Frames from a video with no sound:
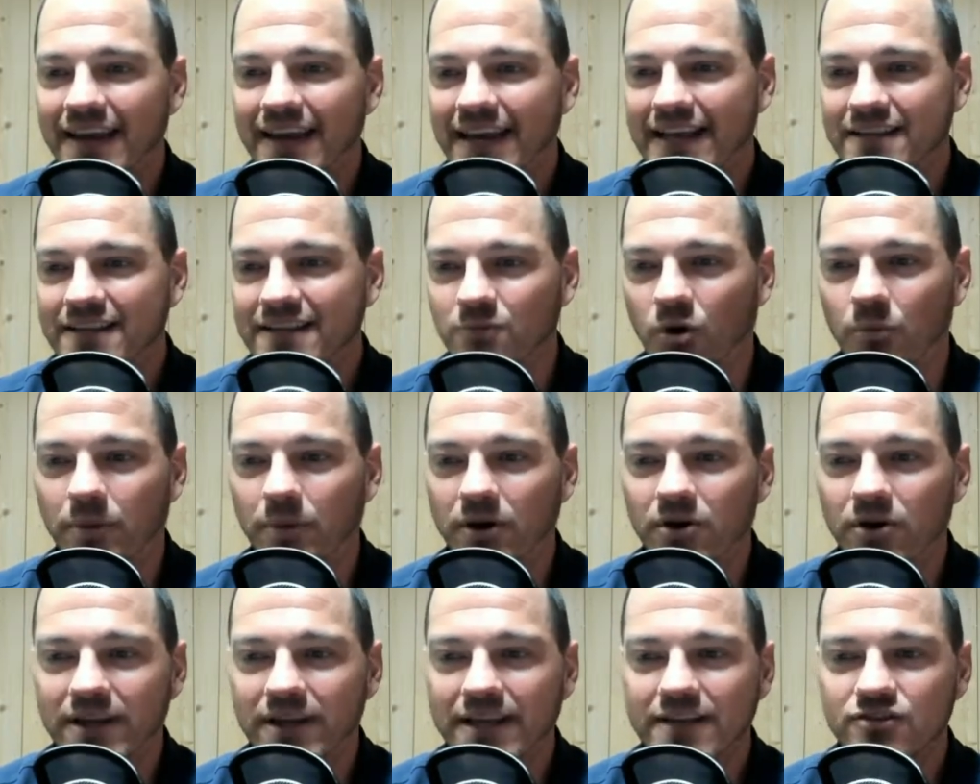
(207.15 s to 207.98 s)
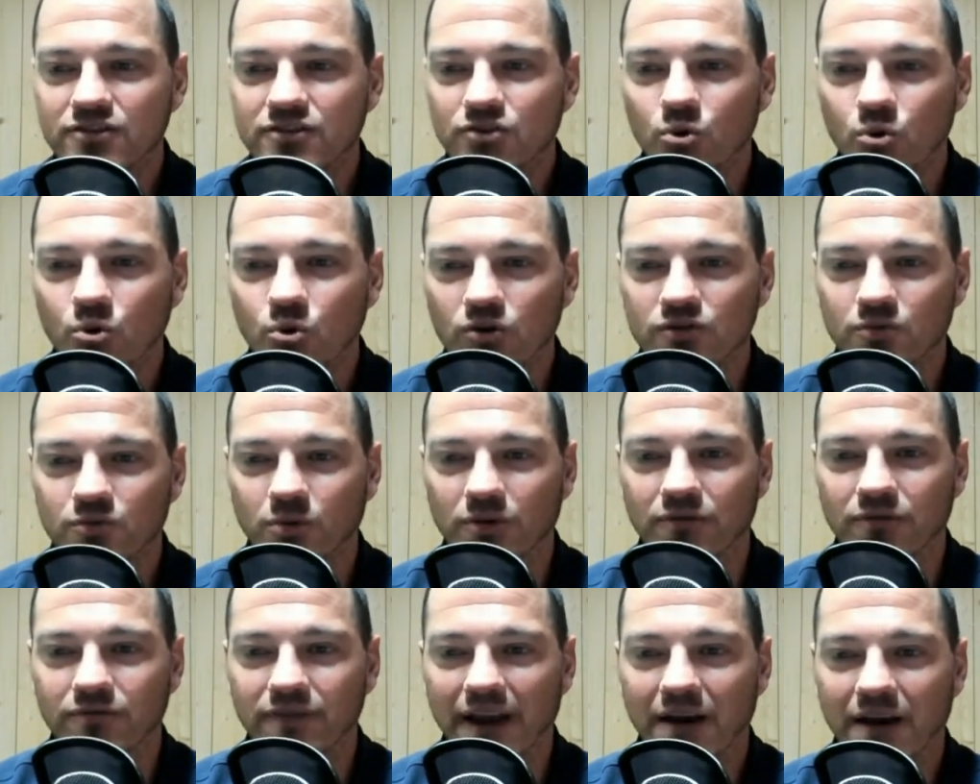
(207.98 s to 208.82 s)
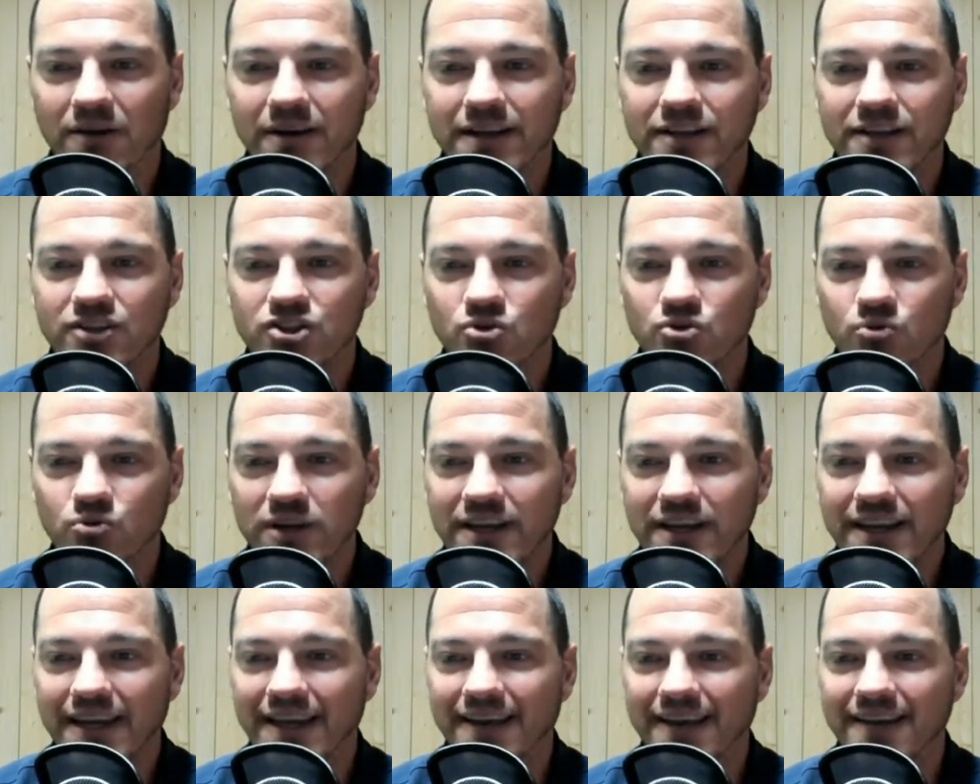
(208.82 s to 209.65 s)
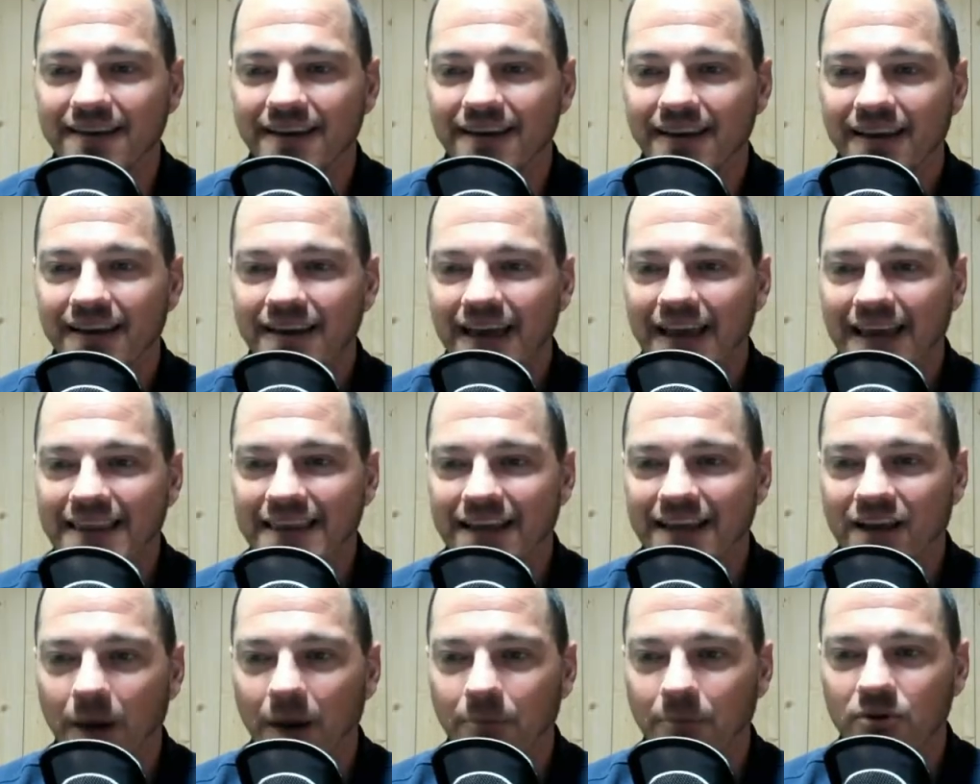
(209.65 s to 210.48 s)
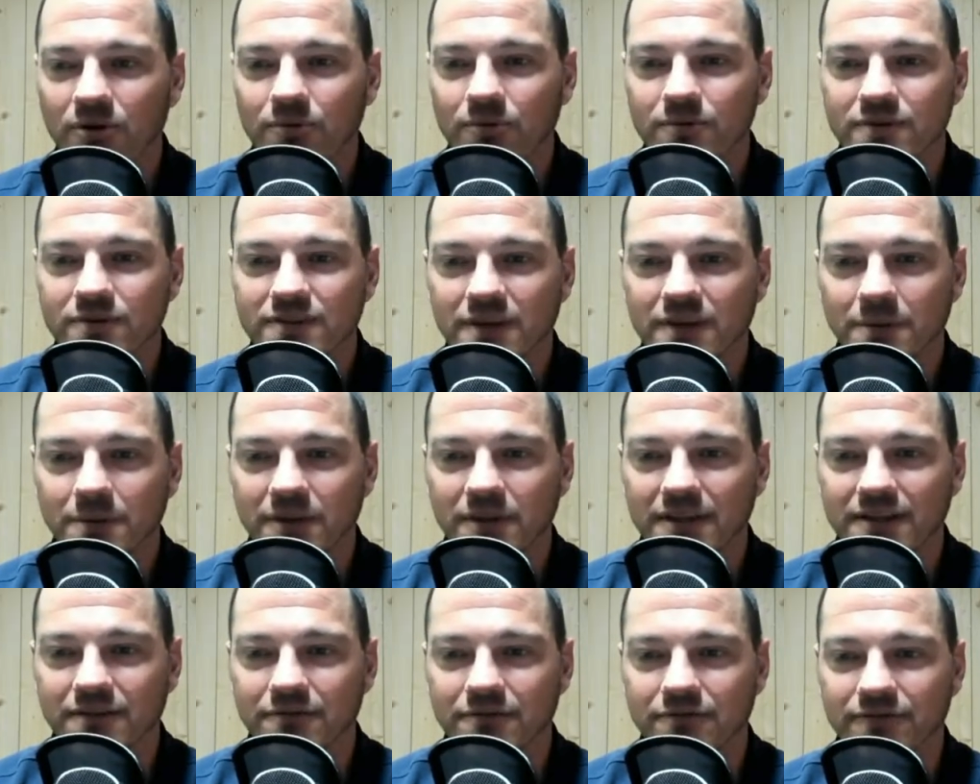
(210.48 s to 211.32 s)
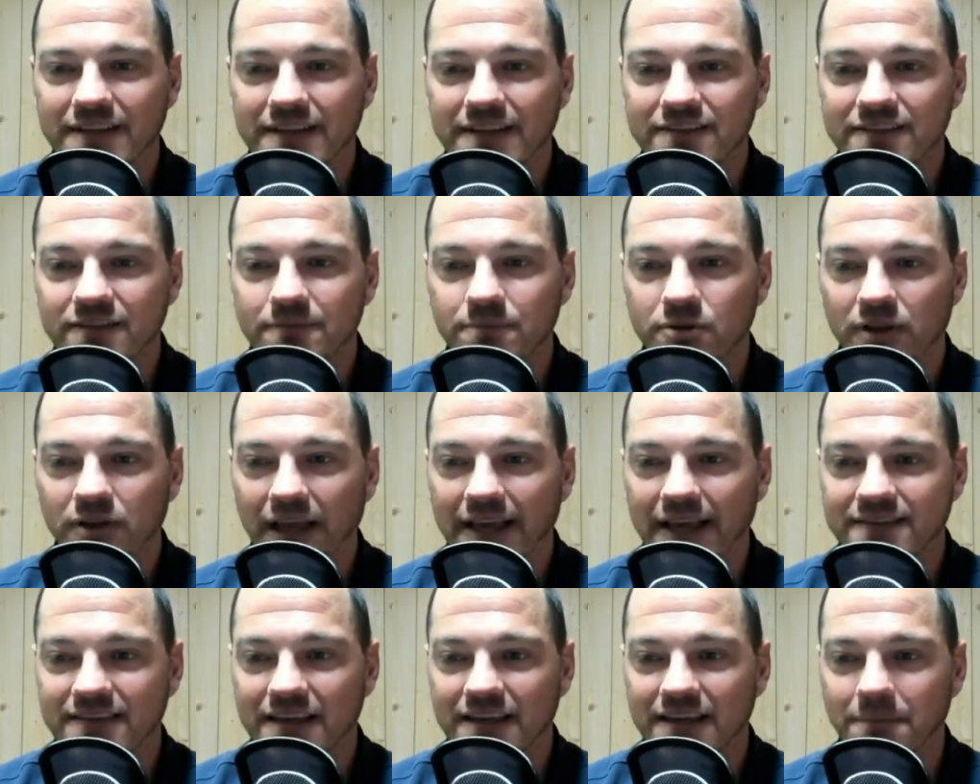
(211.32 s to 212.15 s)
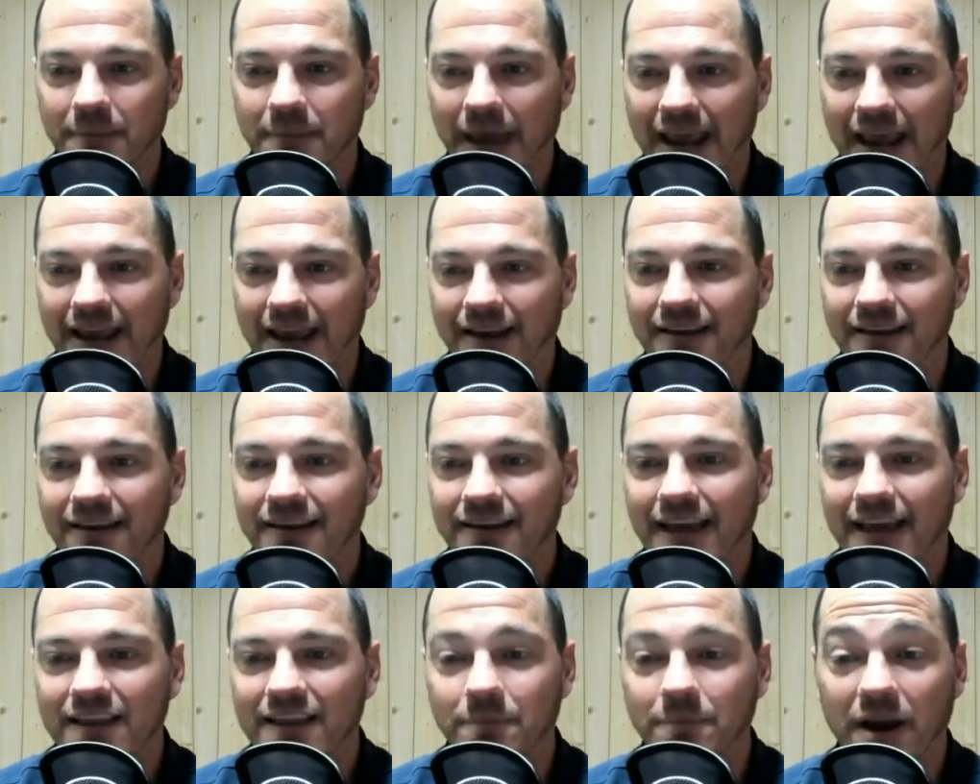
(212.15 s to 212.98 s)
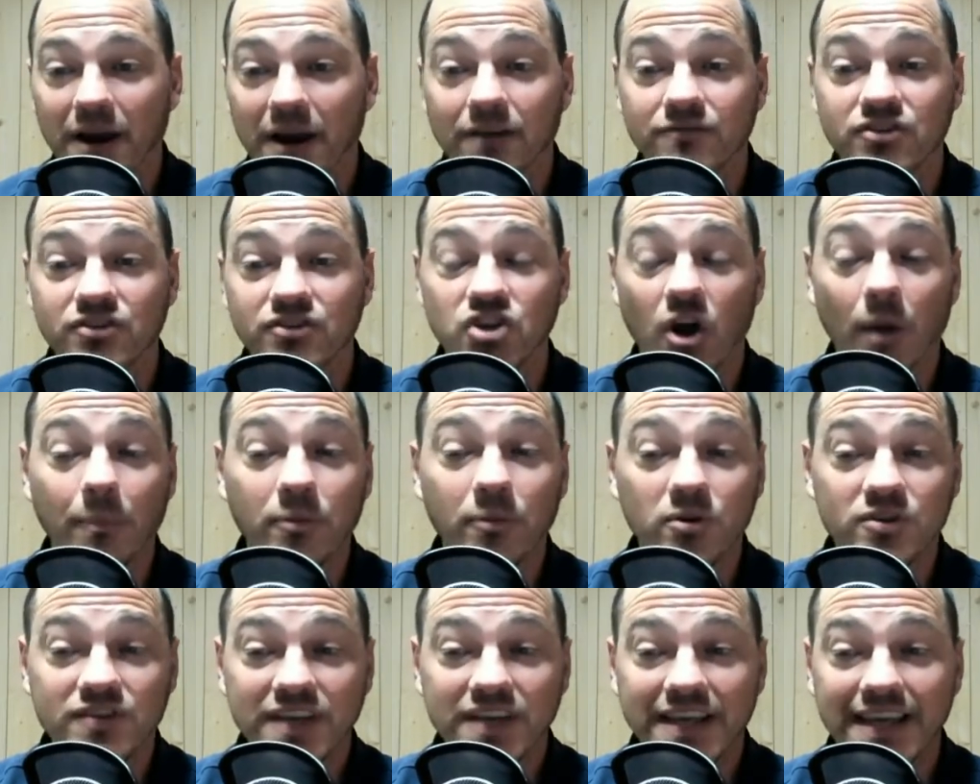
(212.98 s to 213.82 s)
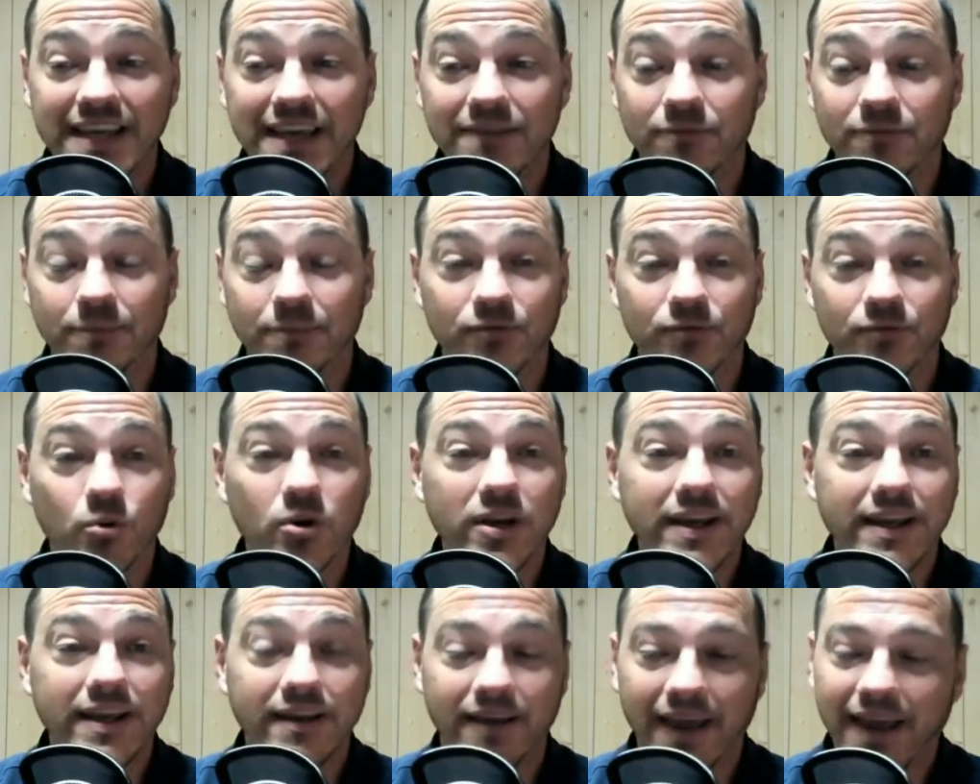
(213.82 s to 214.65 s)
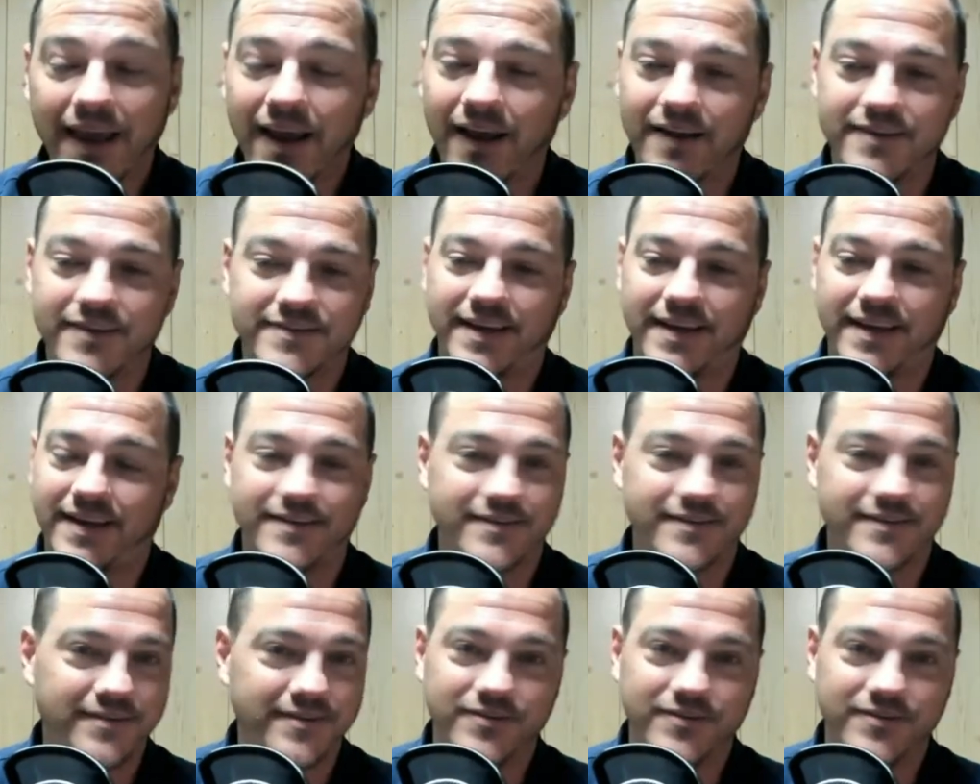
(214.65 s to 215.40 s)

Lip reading: His mobility and tools were very intriguing, and then couple it with some of the defensive plays he made and the pair of jumpers he hit from three. Hang on a second.